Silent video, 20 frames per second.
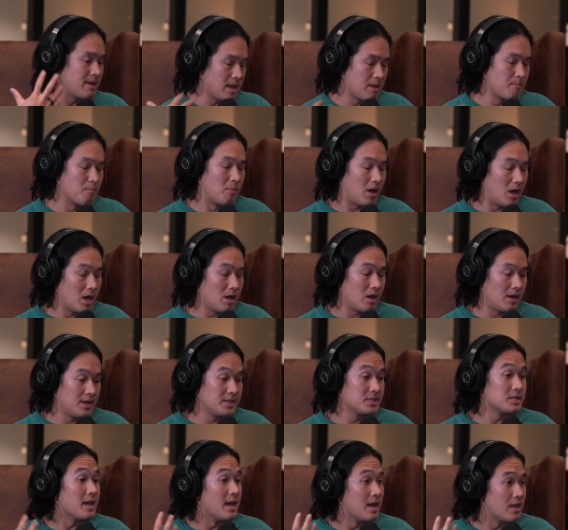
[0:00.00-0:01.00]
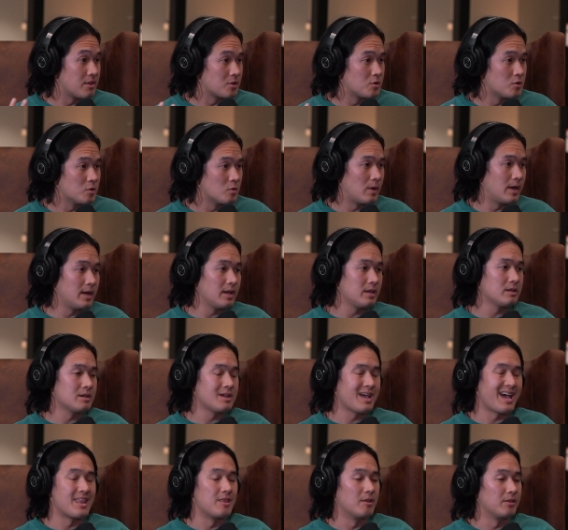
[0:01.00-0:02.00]
in my eyes, ethical way
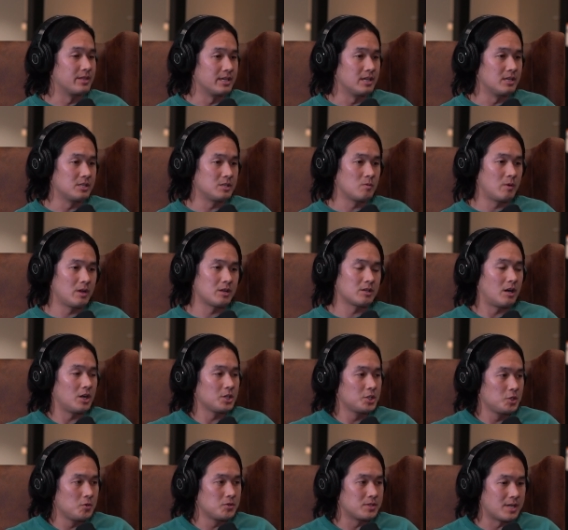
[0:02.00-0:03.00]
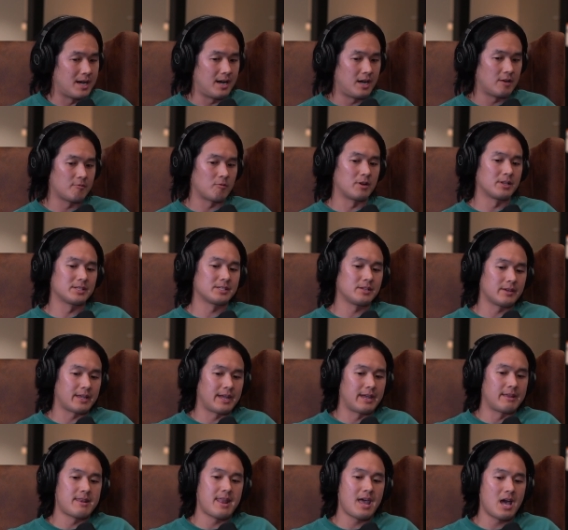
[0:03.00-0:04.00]
and not the easy way. I choose the hard way and it's
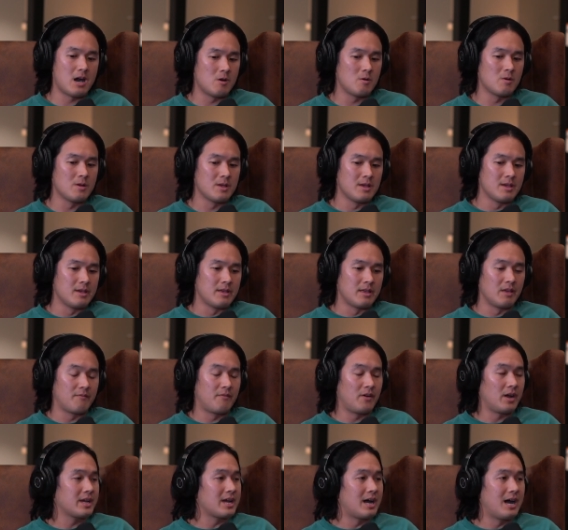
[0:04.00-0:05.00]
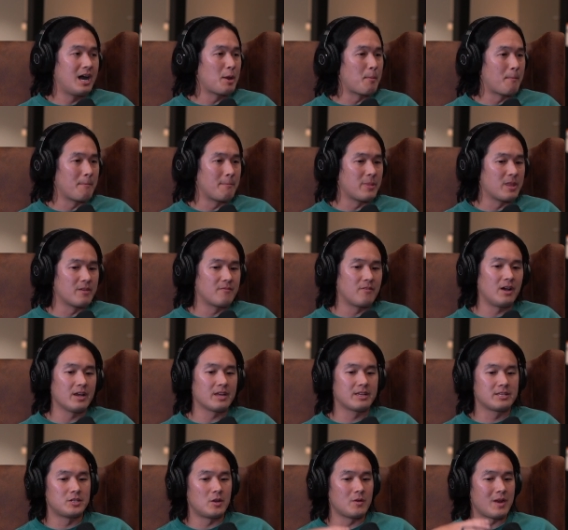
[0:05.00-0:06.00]
okay. Now, if I
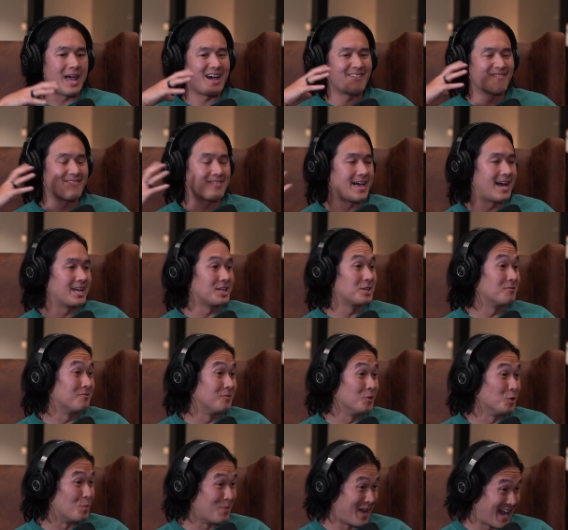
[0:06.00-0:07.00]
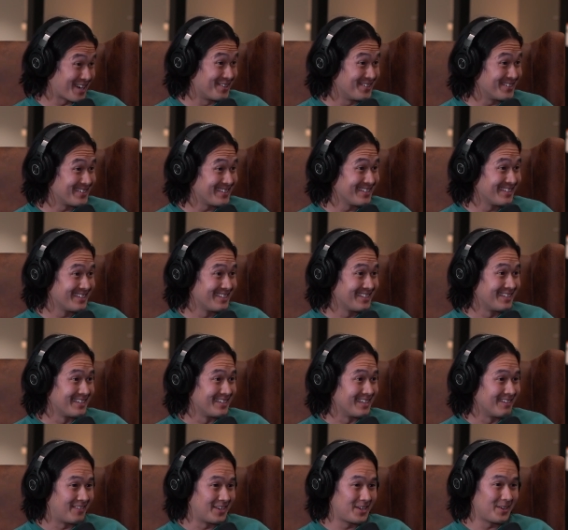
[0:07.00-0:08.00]
don't have that to fall back on,
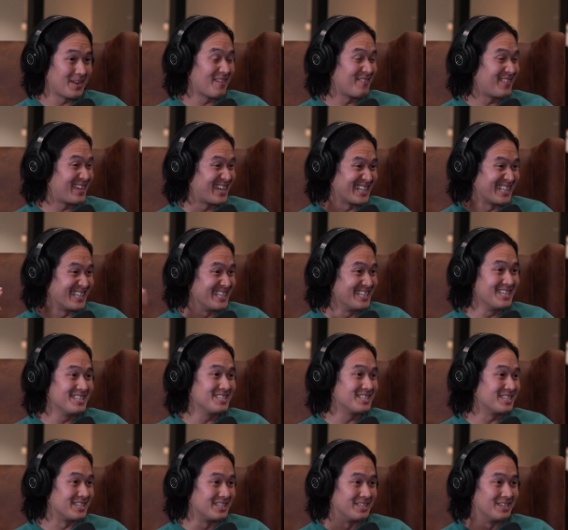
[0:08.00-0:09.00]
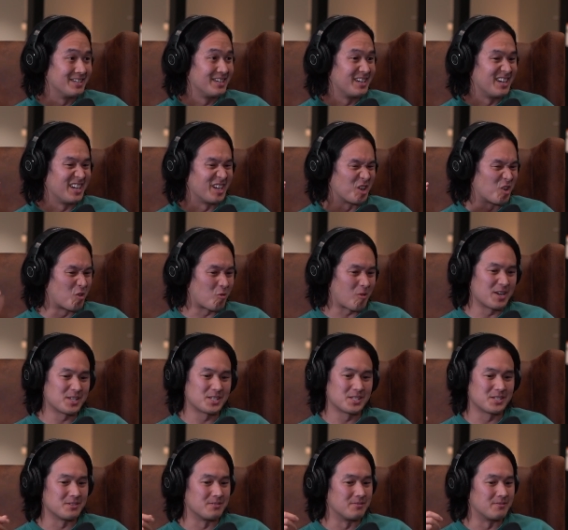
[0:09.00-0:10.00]
if I don't have that easy,
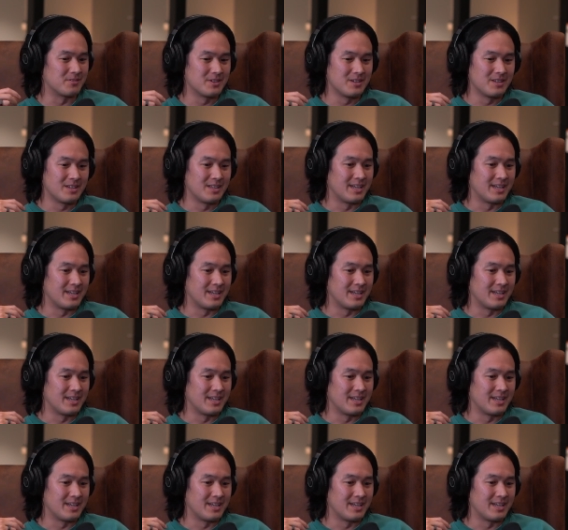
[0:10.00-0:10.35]
aggressive,